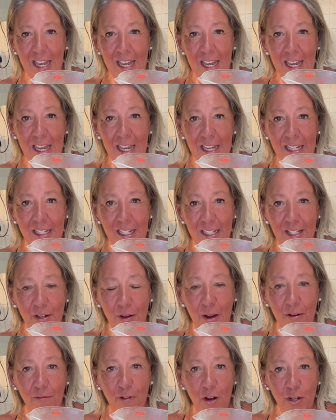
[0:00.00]
is, so
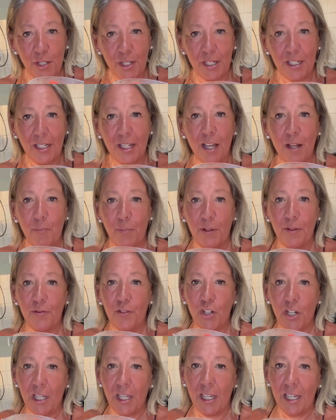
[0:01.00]
I roasted a couple of
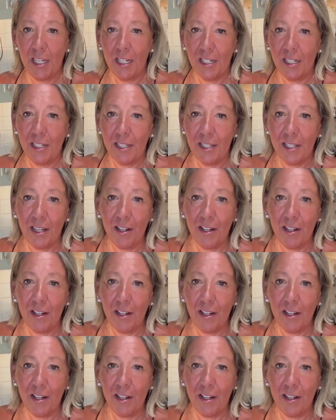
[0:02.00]
chickens